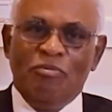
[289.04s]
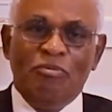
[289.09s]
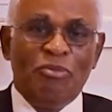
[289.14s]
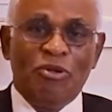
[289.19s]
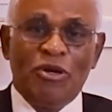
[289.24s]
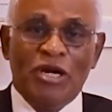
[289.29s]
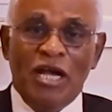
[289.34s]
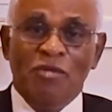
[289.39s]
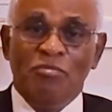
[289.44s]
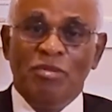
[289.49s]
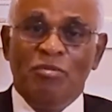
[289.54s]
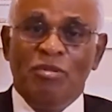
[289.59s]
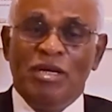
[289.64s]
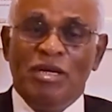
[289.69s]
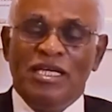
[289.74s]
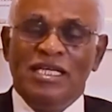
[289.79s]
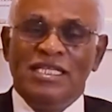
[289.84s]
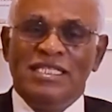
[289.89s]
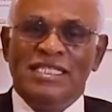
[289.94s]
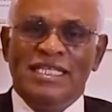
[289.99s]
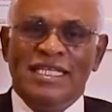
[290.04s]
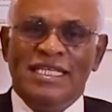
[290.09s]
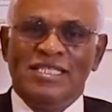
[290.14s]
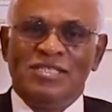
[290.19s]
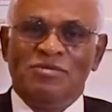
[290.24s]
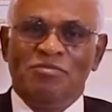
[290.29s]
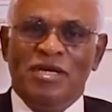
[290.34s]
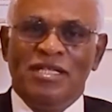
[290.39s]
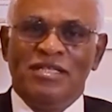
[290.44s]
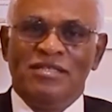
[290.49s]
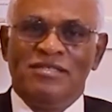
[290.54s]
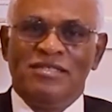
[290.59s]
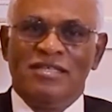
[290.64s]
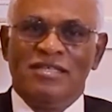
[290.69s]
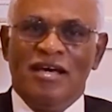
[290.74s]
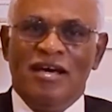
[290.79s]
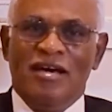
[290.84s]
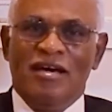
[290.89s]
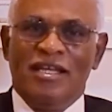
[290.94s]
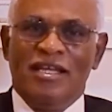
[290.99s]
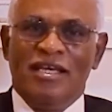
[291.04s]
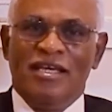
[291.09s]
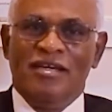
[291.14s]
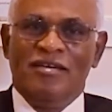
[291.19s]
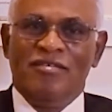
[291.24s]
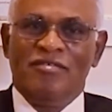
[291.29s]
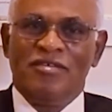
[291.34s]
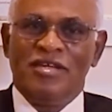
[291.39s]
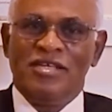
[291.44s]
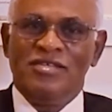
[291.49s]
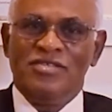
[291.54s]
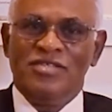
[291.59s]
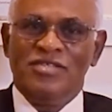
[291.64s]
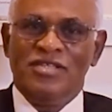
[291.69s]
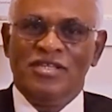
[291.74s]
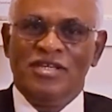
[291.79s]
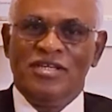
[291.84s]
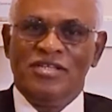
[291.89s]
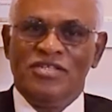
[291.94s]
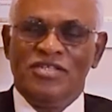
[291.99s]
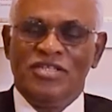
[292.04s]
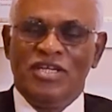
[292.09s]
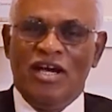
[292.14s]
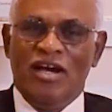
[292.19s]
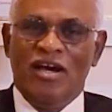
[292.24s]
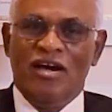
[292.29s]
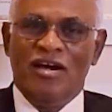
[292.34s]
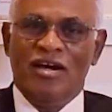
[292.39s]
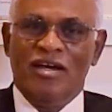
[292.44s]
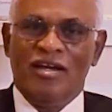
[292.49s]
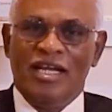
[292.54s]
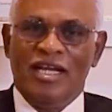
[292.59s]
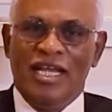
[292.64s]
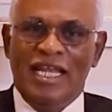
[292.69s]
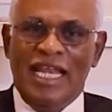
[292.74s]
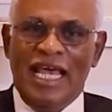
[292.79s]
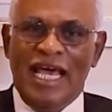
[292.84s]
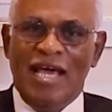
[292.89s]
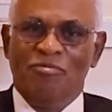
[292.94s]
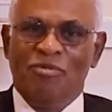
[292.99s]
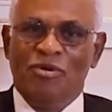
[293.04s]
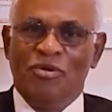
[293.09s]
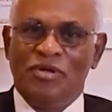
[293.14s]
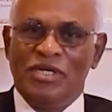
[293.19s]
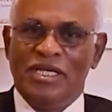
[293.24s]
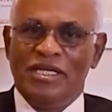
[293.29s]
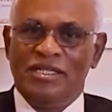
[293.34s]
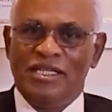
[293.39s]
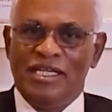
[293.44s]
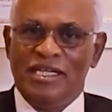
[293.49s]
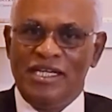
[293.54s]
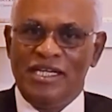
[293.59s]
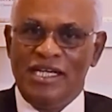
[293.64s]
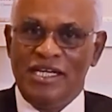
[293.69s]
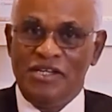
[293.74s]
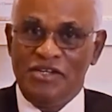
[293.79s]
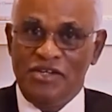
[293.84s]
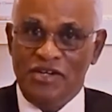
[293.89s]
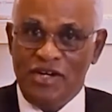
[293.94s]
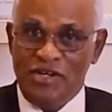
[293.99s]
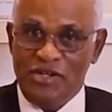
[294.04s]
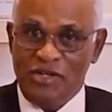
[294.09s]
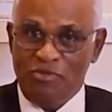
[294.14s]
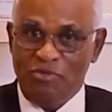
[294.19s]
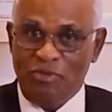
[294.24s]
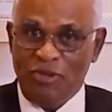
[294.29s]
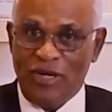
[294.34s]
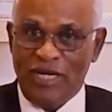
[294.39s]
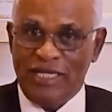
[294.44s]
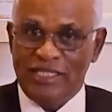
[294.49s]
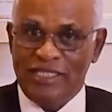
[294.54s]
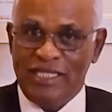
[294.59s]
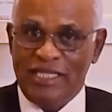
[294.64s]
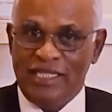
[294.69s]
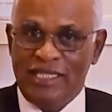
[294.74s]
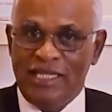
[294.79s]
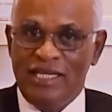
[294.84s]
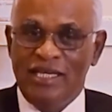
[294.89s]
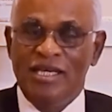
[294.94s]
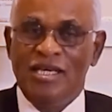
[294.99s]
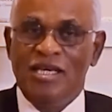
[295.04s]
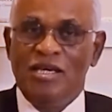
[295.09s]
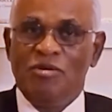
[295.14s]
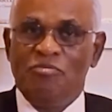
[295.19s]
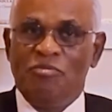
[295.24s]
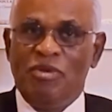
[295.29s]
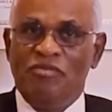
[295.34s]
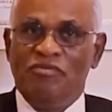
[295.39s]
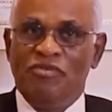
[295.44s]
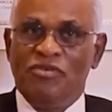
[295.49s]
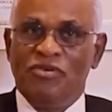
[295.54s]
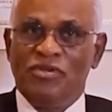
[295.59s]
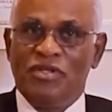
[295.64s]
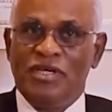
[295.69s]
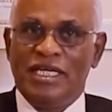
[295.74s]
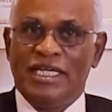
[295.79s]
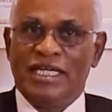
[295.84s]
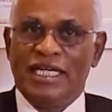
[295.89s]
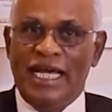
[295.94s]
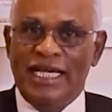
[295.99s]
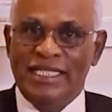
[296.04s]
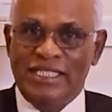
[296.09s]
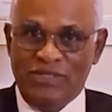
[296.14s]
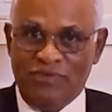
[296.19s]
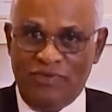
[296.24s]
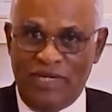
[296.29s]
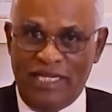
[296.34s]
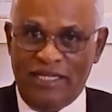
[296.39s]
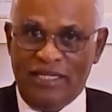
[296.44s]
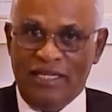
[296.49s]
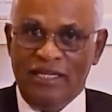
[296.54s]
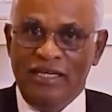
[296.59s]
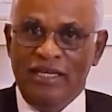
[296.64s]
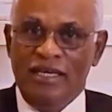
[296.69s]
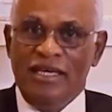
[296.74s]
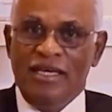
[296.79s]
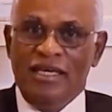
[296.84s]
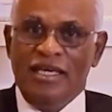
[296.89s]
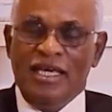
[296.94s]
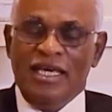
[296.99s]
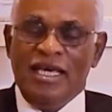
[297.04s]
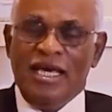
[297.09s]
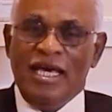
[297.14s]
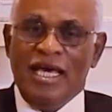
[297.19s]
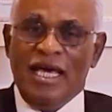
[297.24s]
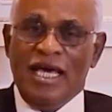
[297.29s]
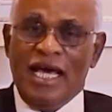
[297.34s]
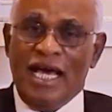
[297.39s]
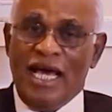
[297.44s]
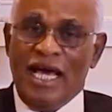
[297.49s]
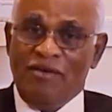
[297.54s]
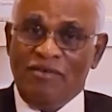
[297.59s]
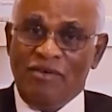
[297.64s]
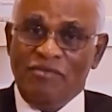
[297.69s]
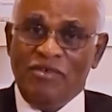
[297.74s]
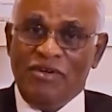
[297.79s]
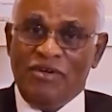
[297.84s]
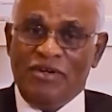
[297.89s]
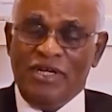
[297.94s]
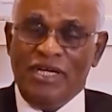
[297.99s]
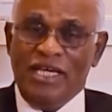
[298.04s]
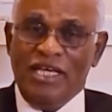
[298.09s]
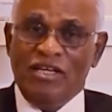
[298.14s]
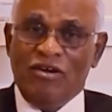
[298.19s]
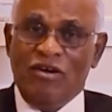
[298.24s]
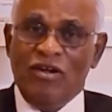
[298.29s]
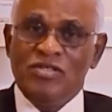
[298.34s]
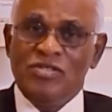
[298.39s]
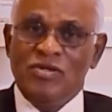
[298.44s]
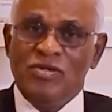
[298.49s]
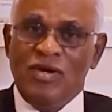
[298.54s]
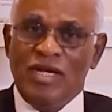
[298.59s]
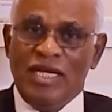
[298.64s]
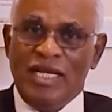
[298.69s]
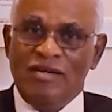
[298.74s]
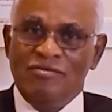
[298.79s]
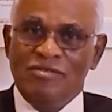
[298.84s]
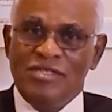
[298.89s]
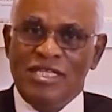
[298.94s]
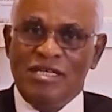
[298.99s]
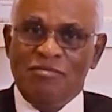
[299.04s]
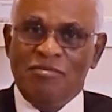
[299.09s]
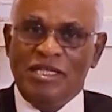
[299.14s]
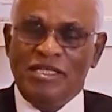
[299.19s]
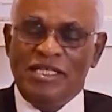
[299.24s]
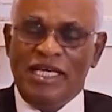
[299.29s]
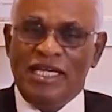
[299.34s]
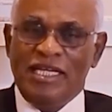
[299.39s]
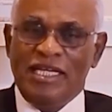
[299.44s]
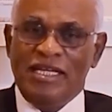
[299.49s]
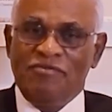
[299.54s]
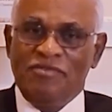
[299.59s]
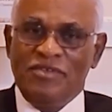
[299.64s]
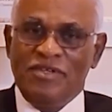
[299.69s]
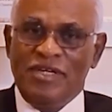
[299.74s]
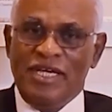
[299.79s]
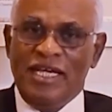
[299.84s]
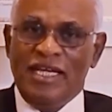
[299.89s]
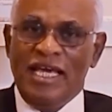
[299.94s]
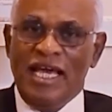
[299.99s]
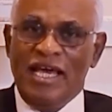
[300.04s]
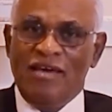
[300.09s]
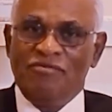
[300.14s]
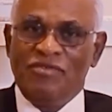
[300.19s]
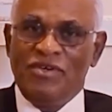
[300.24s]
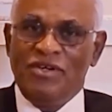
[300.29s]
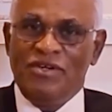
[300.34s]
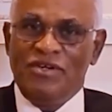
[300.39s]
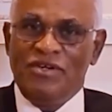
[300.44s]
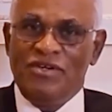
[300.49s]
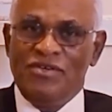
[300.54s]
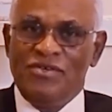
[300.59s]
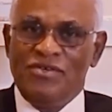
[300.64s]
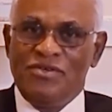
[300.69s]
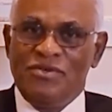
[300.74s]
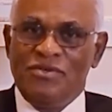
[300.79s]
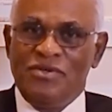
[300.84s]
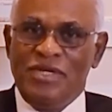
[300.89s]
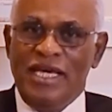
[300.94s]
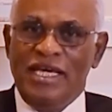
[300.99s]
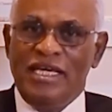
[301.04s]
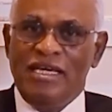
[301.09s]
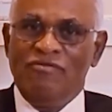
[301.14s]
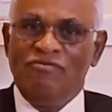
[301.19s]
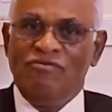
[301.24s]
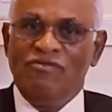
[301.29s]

probably 6 months on a research or lab-oriented internship project before they graduate. However, it also allows them at the end of 3.5 years to take a